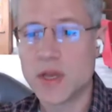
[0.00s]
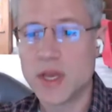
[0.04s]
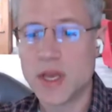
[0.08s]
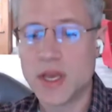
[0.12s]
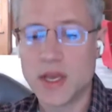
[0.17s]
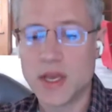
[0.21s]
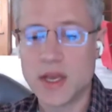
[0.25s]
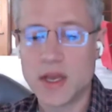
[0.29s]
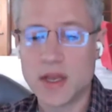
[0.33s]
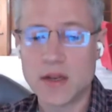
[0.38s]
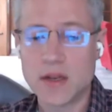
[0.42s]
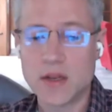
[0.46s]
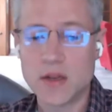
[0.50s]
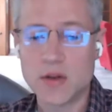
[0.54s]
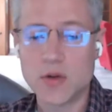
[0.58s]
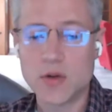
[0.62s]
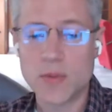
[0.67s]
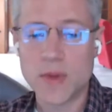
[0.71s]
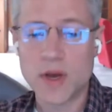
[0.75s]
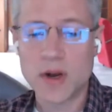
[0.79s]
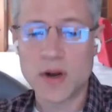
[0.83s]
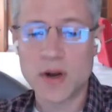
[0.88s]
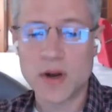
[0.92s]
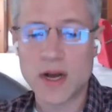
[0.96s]
And no
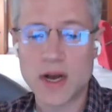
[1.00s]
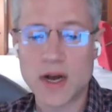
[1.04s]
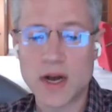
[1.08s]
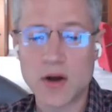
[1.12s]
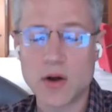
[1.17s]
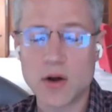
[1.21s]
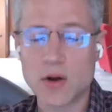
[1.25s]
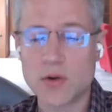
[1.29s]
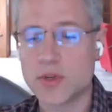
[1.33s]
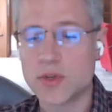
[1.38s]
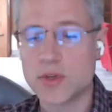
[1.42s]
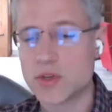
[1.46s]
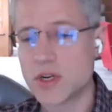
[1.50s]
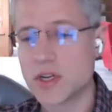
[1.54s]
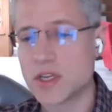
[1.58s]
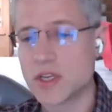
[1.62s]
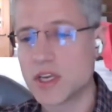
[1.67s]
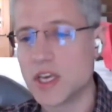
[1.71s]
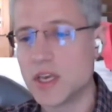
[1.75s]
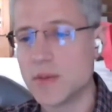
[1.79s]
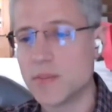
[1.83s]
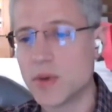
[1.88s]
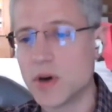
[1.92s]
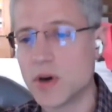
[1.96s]
matter how hard we tried to
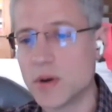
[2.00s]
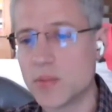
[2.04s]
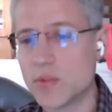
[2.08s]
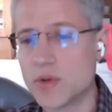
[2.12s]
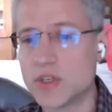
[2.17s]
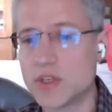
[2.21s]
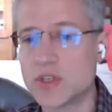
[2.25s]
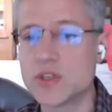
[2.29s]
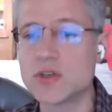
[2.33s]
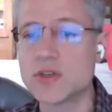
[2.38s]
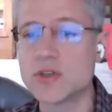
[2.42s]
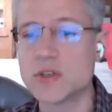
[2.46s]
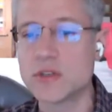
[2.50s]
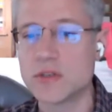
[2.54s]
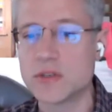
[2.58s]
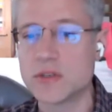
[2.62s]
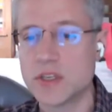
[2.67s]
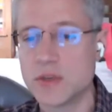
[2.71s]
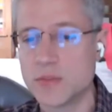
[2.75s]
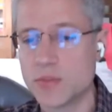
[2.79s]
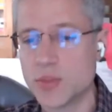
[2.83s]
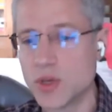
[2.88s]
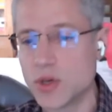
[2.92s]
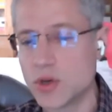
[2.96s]
keep up, we
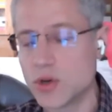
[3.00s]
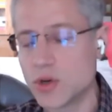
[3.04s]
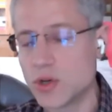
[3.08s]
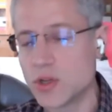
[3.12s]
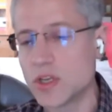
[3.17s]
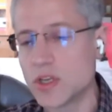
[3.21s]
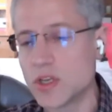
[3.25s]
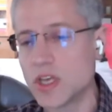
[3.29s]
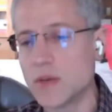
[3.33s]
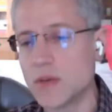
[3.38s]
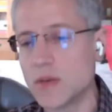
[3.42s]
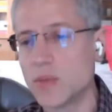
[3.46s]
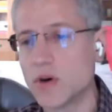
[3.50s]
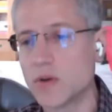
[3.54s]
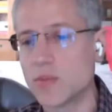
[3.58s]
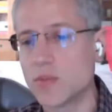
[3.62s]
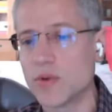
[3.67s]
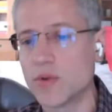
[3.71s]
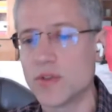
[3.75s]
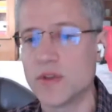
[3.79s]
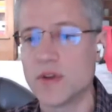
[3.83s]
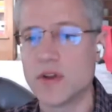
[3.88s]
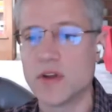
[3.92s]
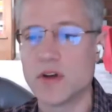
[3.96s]
simply couldn't keep up
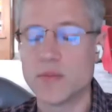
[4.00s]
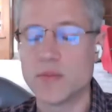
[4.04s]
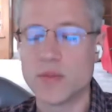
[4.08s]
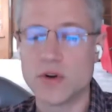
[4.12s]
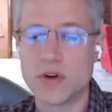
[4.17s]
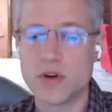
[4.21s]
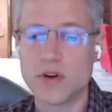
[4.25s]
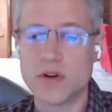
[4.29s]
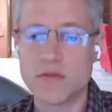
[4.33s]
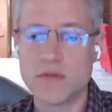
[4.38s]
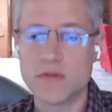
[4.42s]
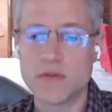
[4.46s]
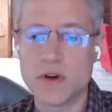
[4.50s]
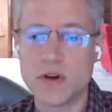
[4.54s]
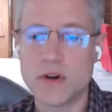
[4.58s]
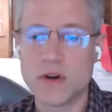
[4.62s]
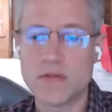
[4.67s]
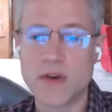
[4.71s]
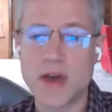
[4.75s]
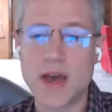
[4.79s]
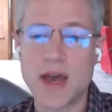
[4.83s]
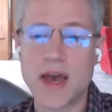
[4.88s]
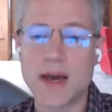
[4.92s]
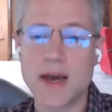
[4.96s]
with the number of
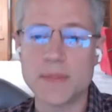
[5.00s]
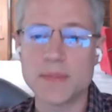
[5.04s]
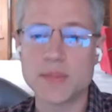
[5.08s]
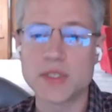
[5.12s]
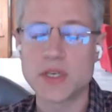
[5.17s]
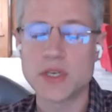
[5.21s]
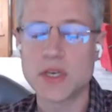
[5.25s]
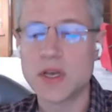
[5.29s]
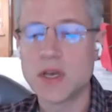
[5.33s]
apps